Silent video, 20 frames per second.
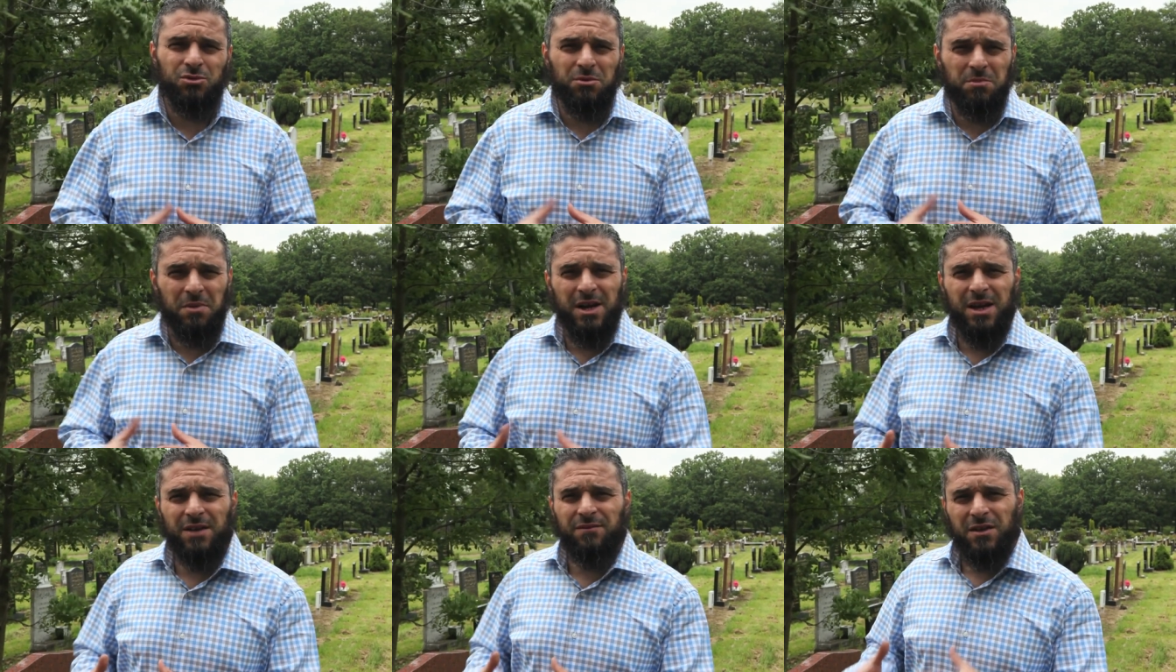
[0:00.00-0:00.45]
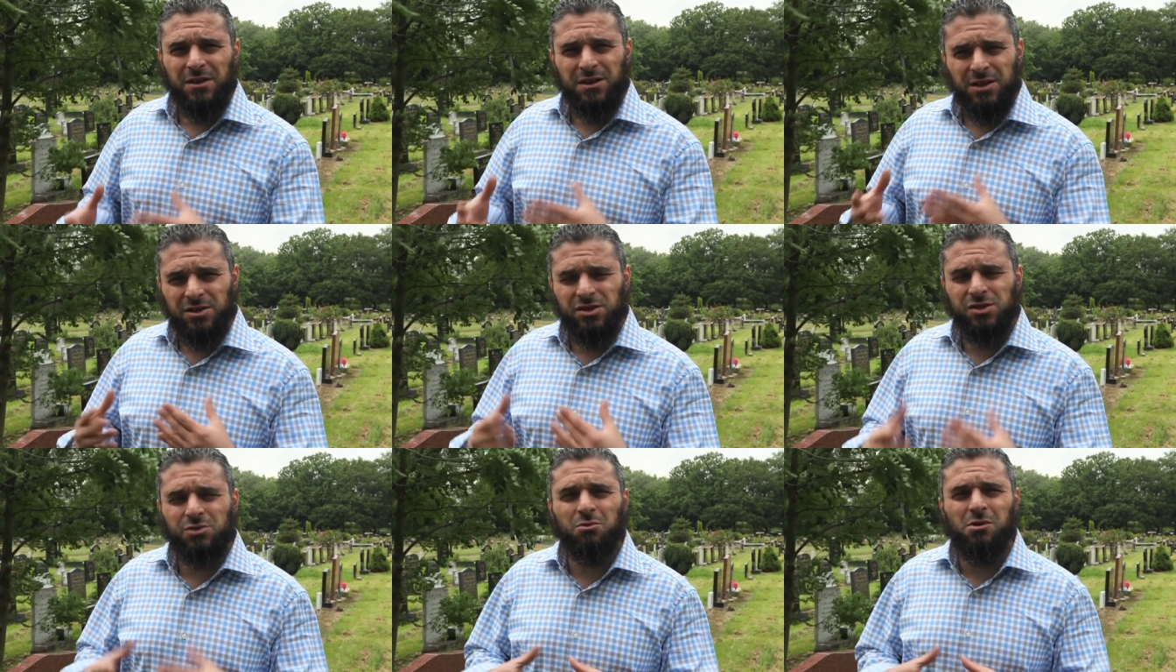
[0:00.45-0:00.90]
we believe that
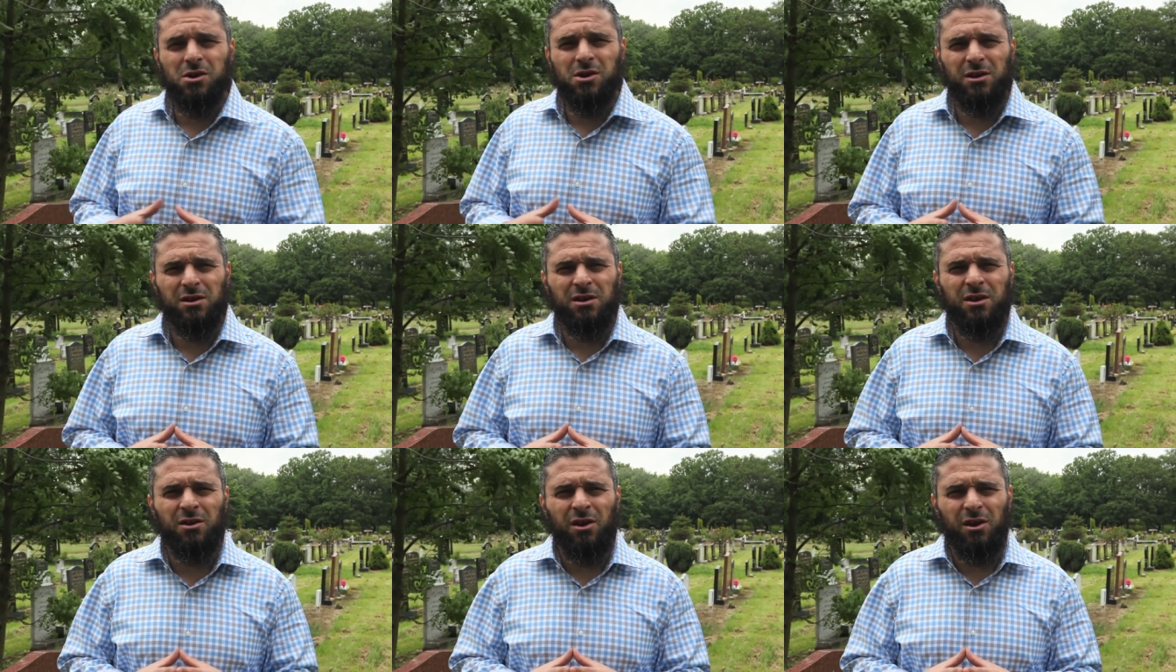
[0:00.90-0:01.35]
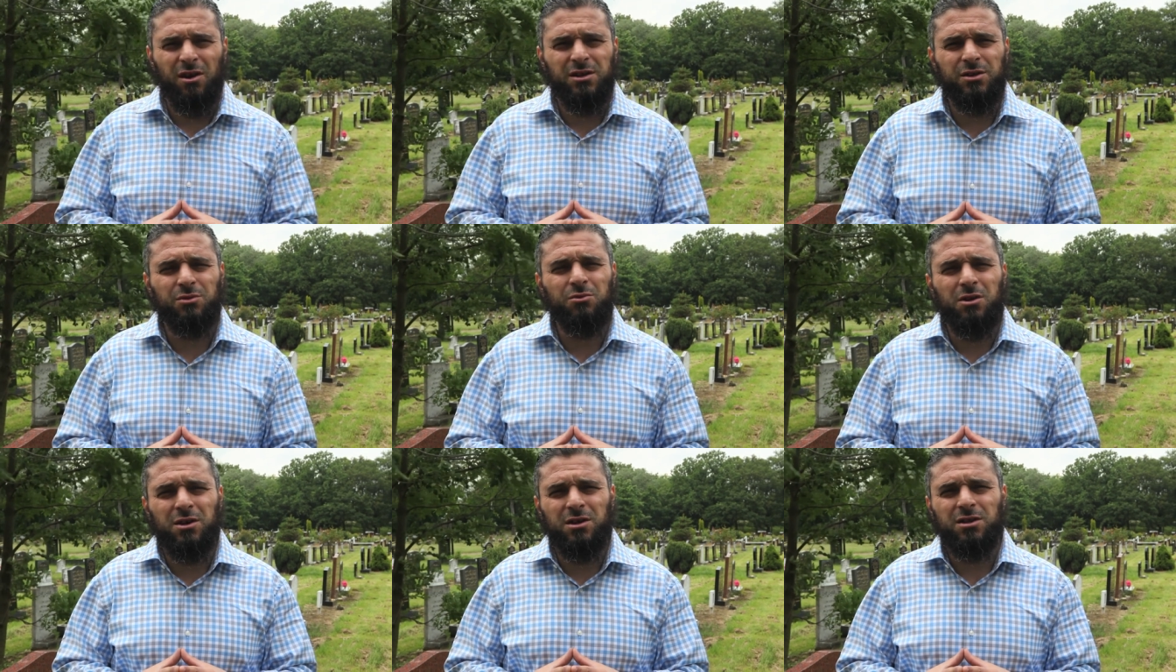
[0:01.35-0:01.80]
there's a world called
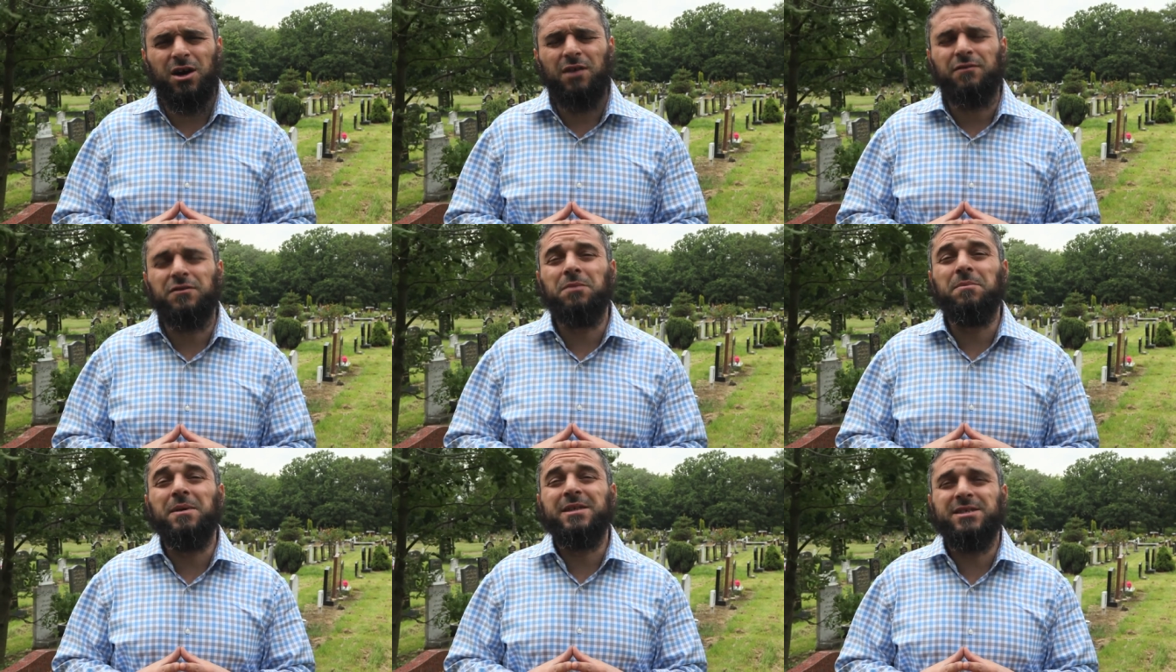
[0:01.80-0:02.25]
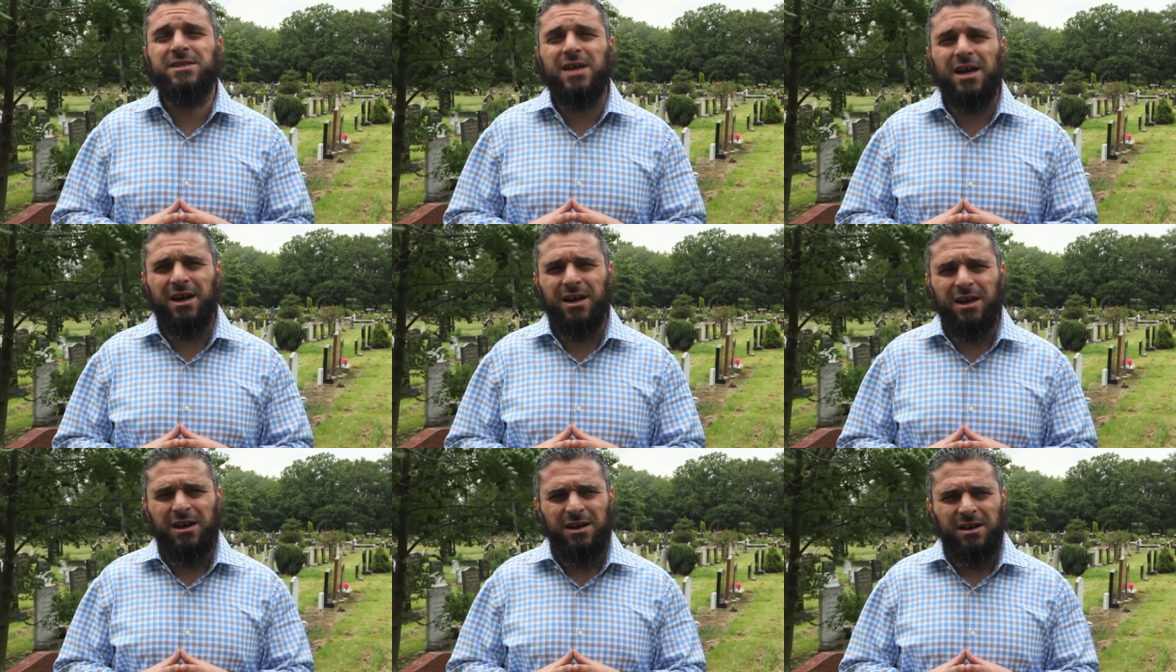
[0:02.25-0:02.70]
the world of the
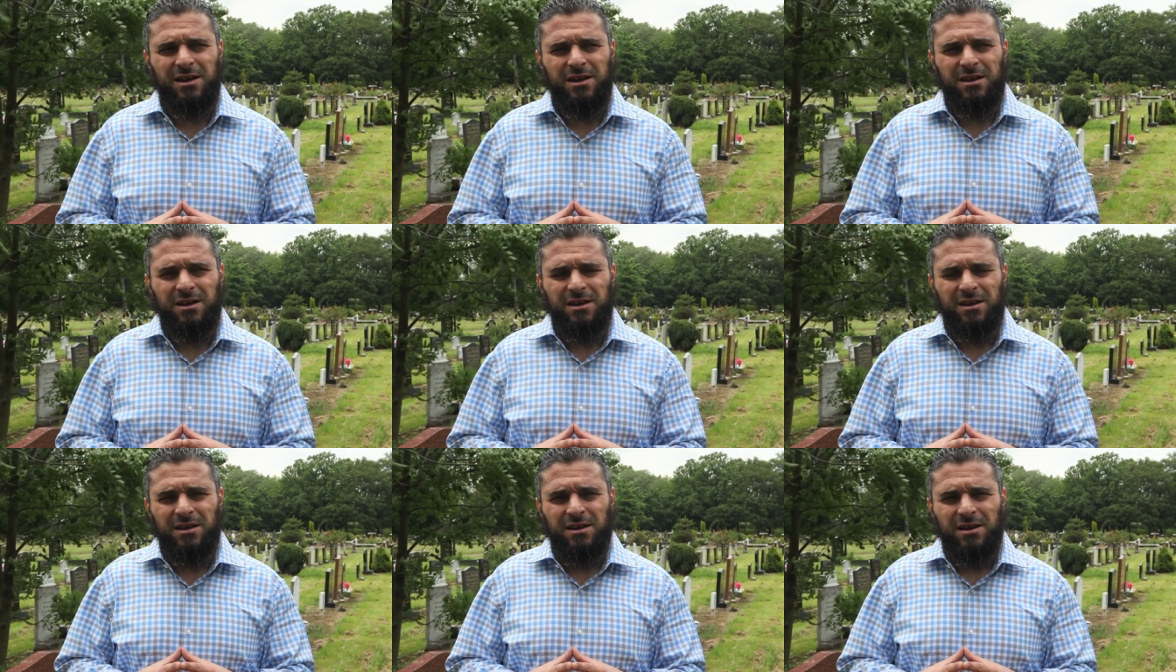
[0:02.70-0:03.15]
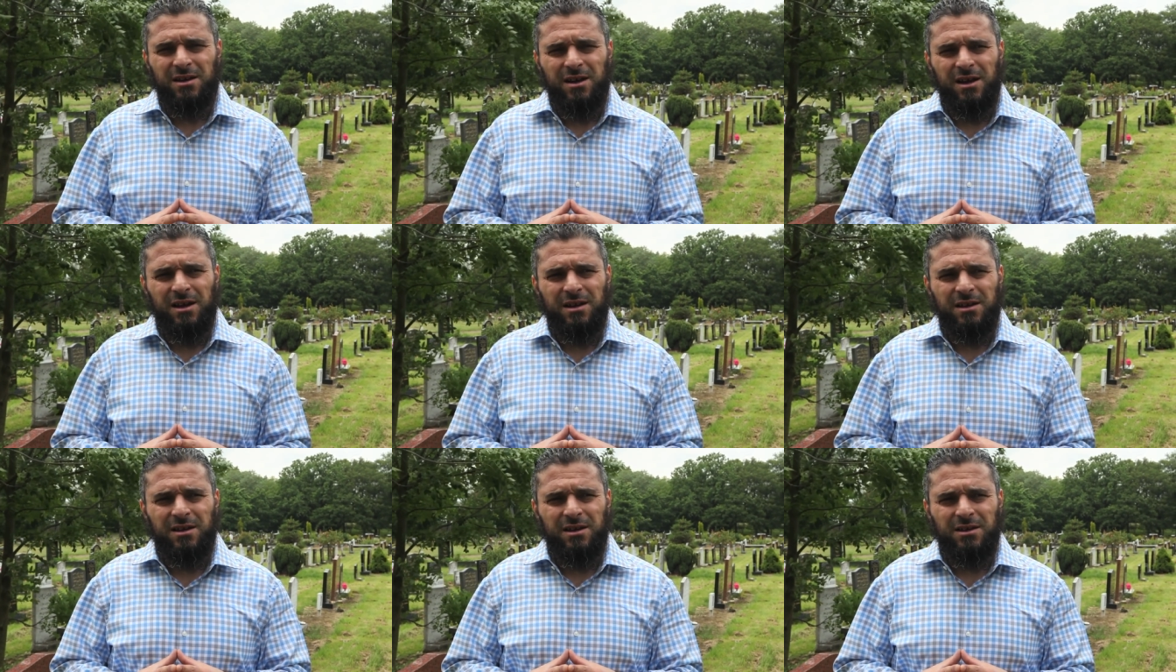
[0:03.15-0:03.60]
barzakh,
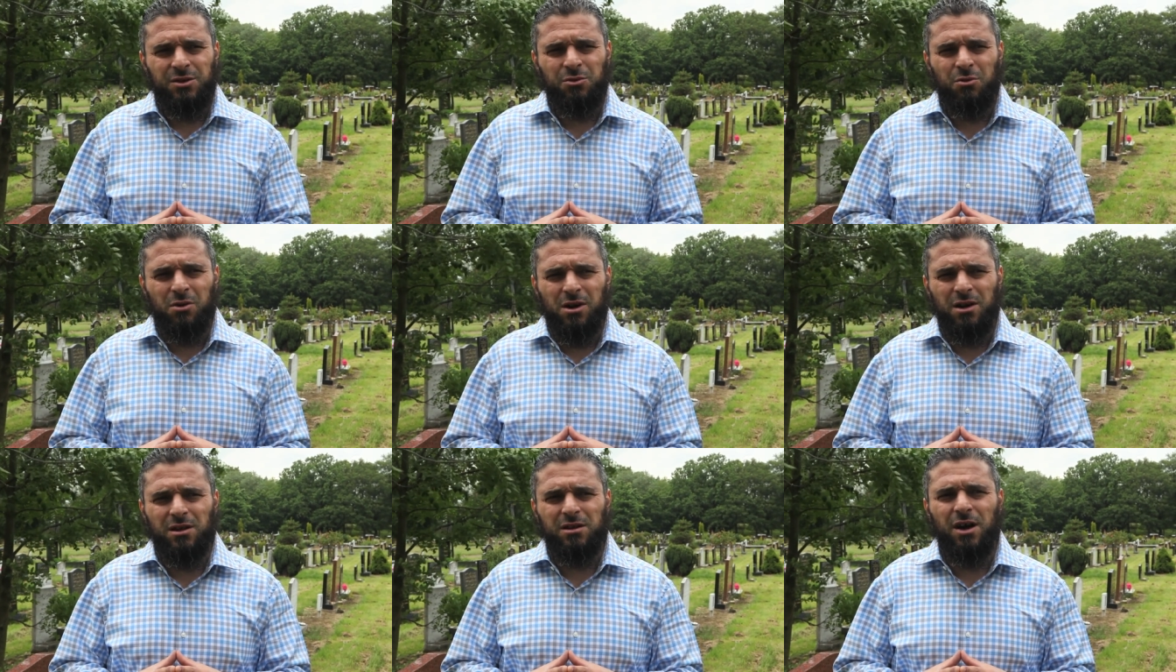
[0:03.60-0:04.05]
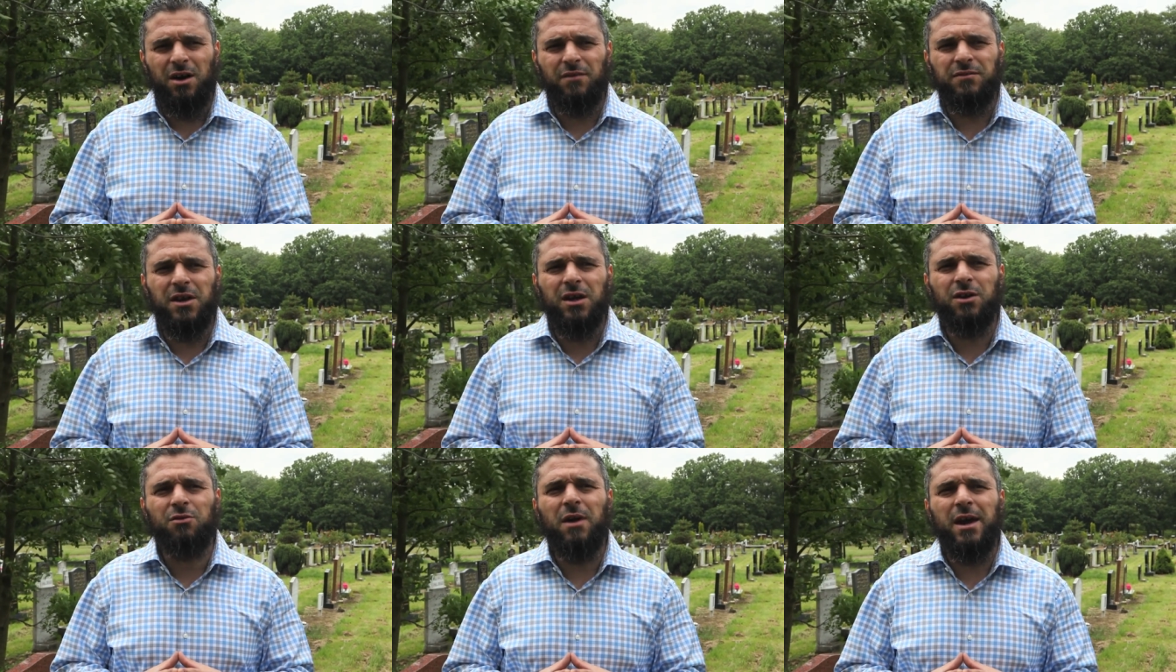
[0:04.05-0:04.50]
the world
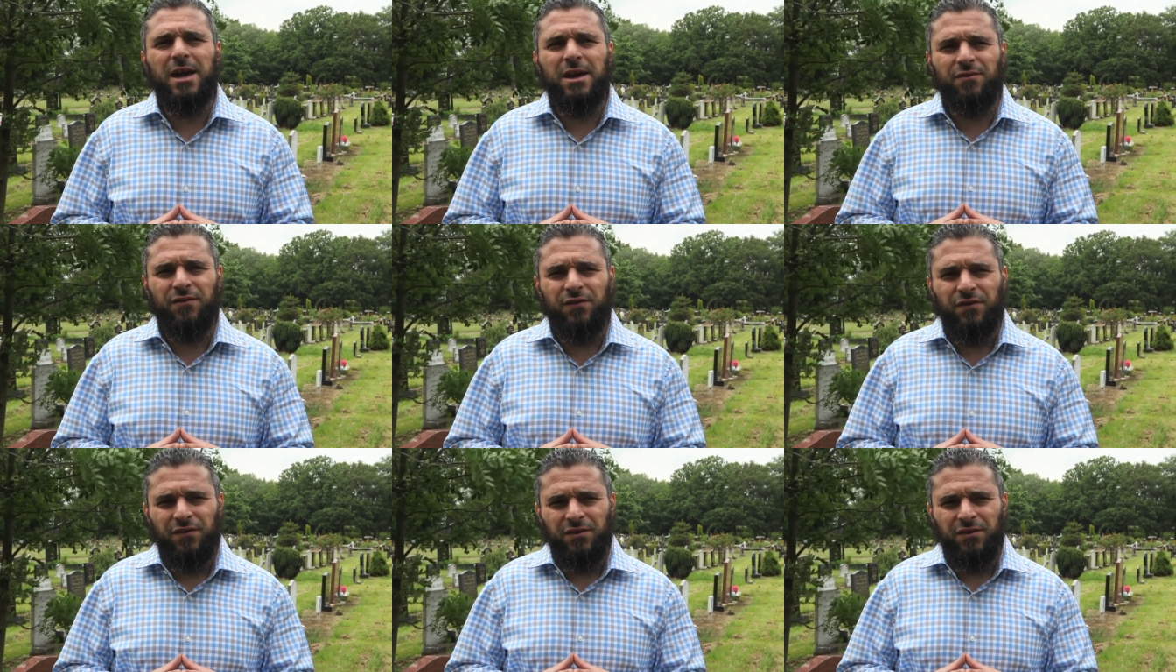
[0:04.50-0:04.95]
of the grave.